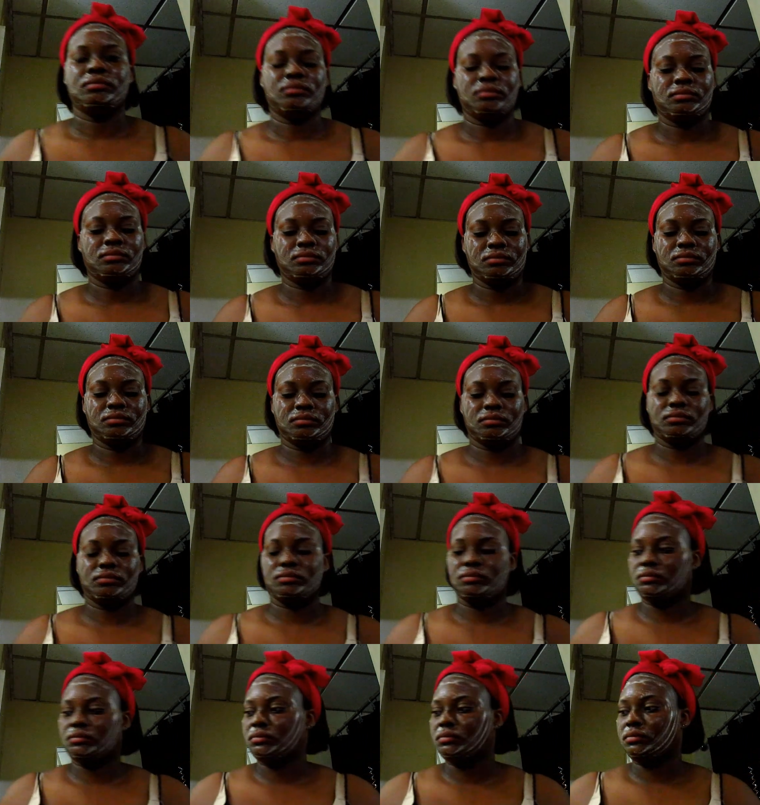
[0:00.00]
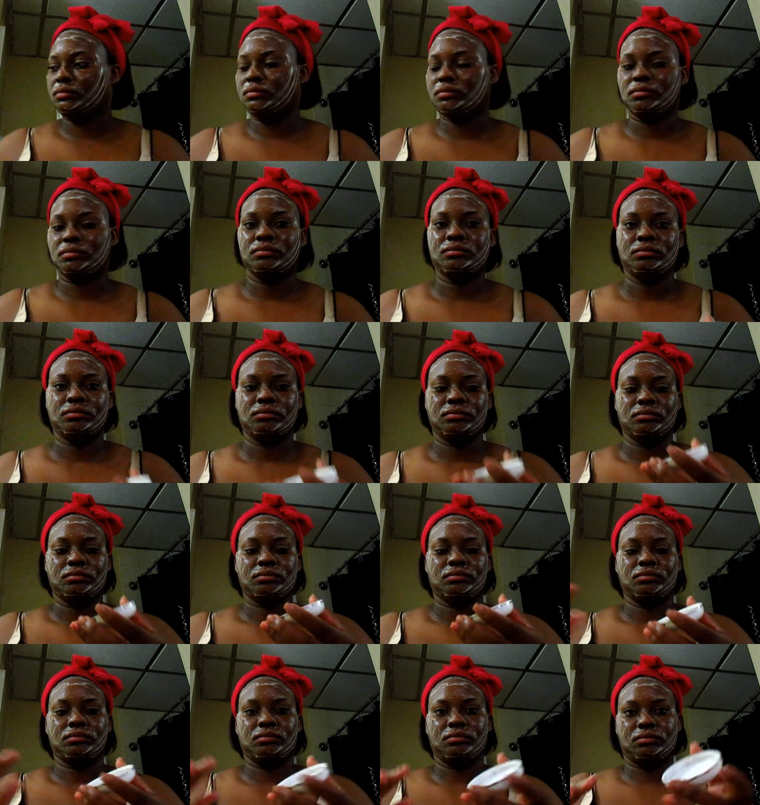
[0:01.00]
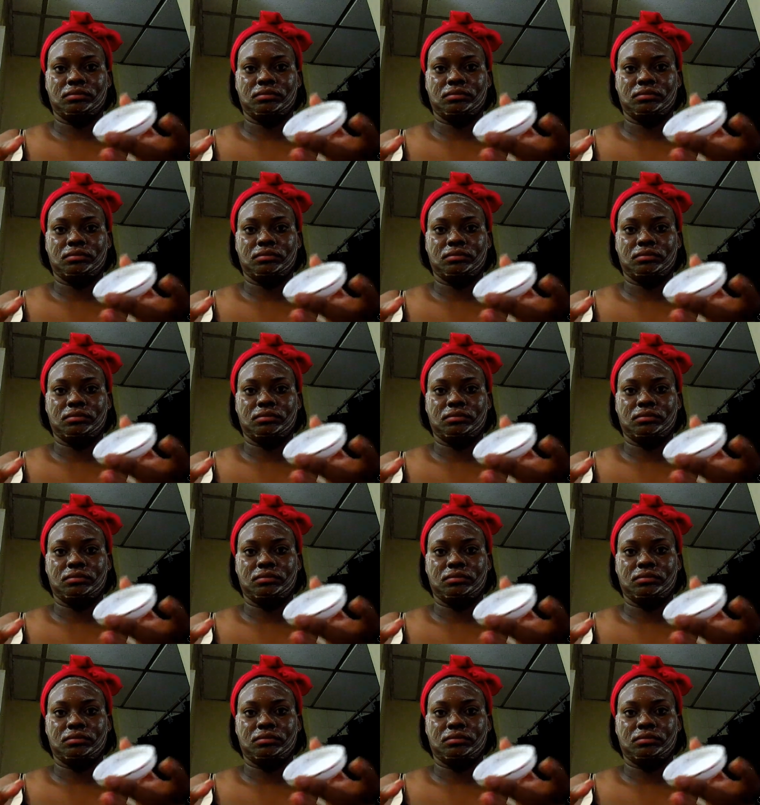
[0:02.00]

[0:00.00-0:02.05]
Nobody speaks.